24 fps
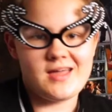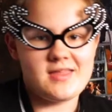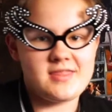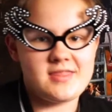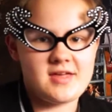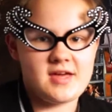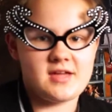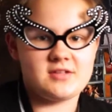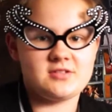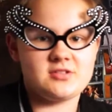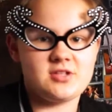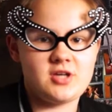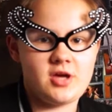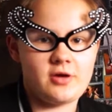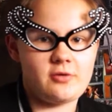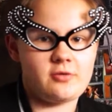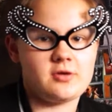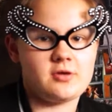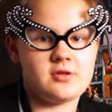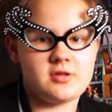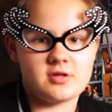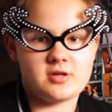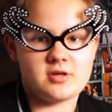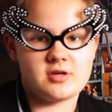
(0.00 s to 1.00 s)
I then go
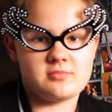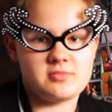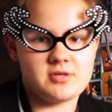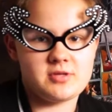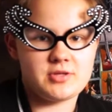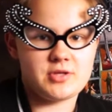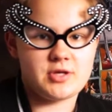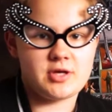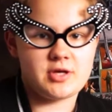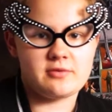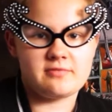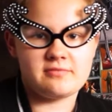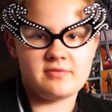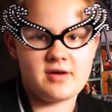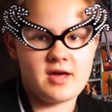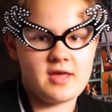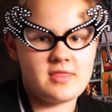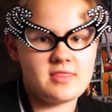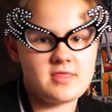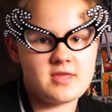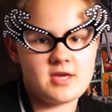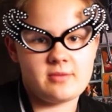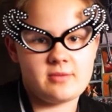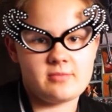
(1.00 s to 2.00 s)
on the computer,
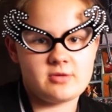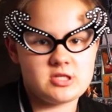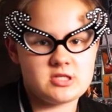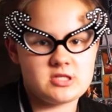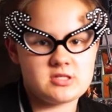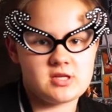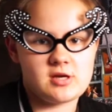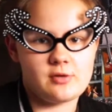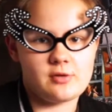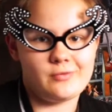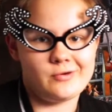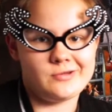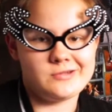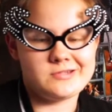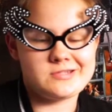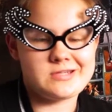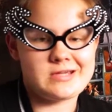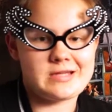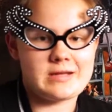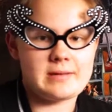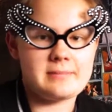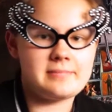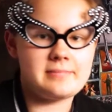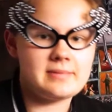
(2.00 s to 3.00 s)
find the images I want,
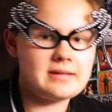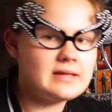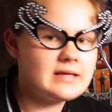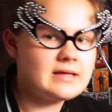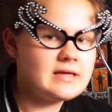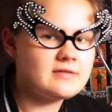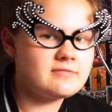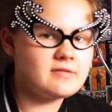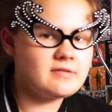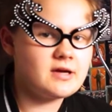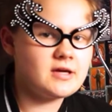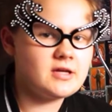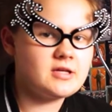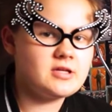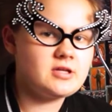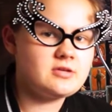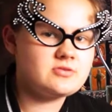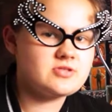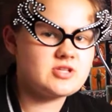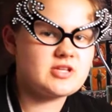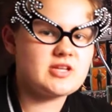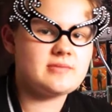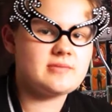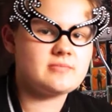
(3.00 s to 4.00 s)
and I believe I can
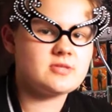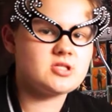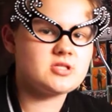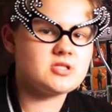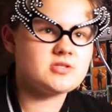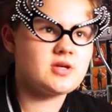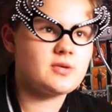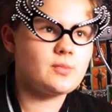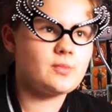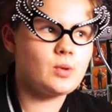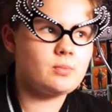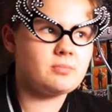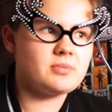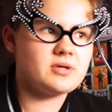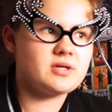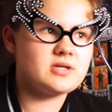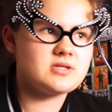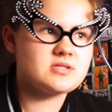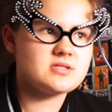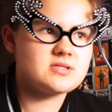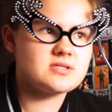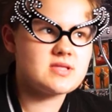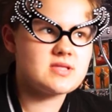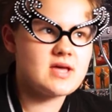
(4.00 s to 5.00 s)
use any images I want
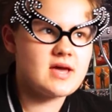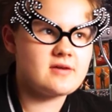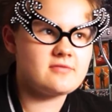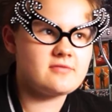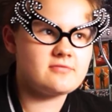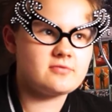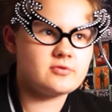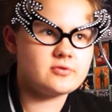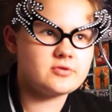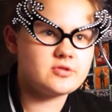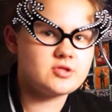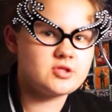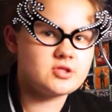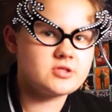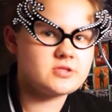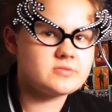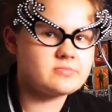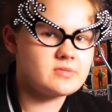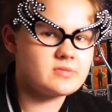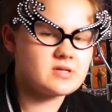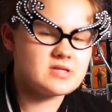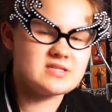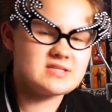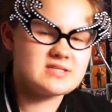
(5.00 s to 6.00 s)
because they're for
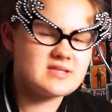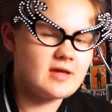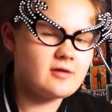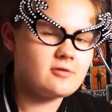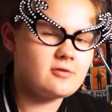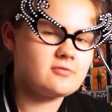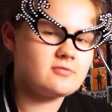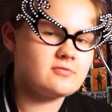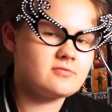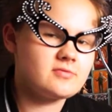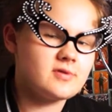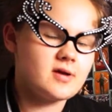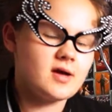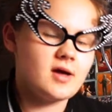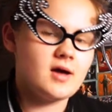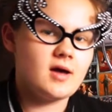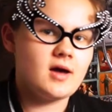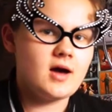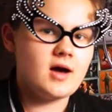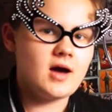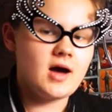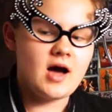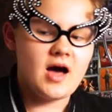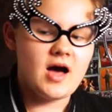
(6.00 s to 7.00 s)
just myself.
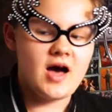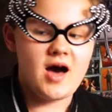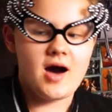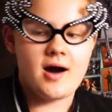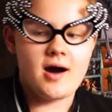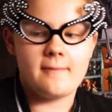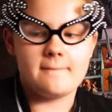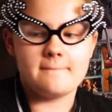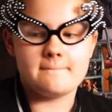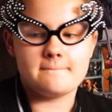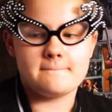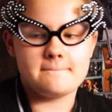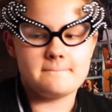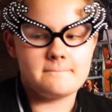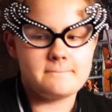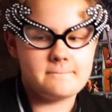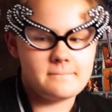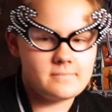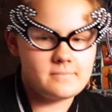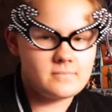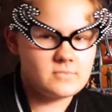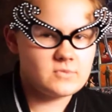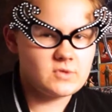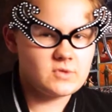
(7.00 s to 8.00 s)

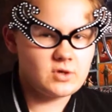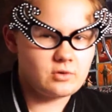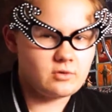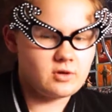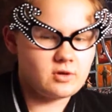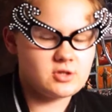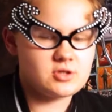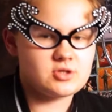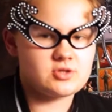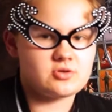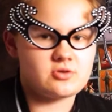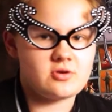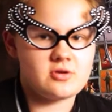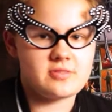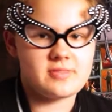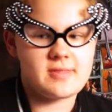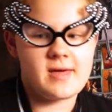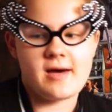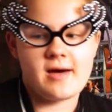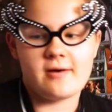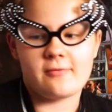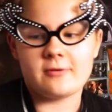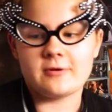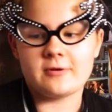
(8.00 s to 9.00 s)
Not quite sure on
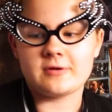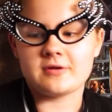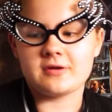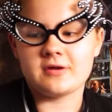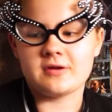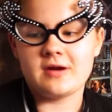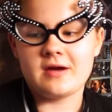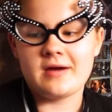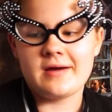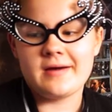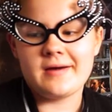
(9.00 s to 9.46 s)
that one.